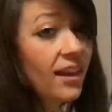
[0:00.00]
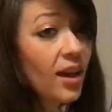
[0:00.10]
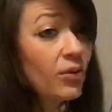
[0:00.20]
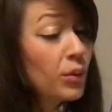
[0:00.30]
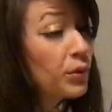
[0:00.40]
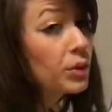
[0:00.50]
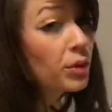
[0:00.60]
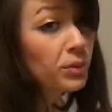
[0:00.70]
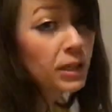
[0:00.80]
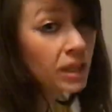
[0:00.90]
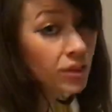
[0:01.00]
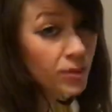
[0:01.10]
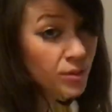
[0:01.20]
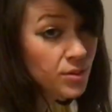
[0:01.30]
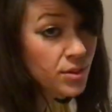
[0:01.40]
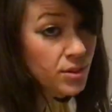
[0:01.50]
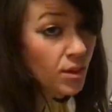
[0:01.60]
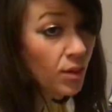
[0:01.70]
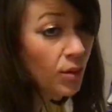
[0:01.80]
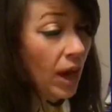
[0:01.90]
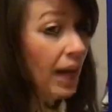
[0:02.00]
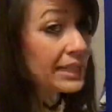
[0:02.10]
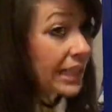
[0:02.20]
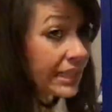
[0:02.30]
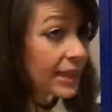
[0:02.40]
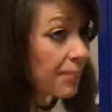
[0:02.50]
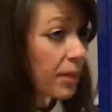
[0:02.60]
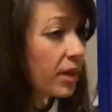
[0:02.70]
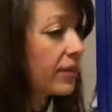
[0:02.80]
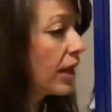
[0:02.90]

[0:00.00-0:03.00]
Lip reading: of what we normally get through. So I liked that part of it.